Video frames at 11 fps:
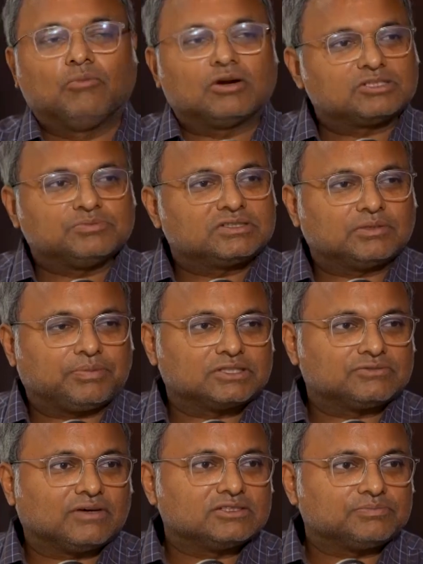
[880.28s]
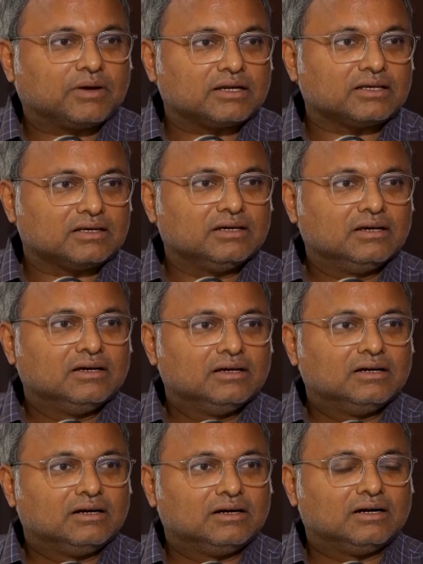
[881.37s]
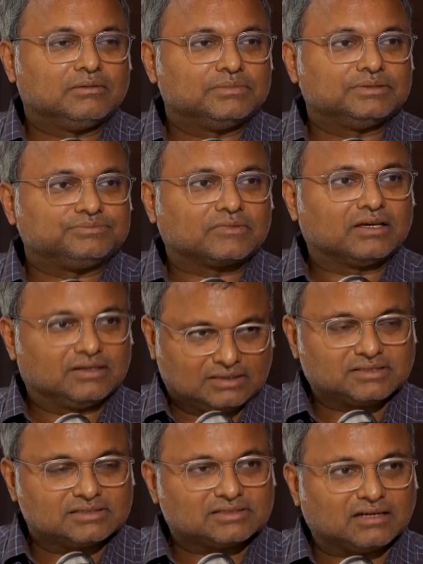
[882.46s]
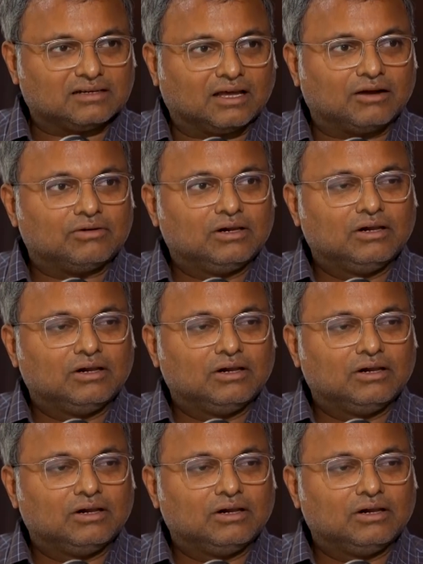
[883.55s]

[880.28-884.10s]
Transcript: What is Mr. Paswan's party? It's his son now.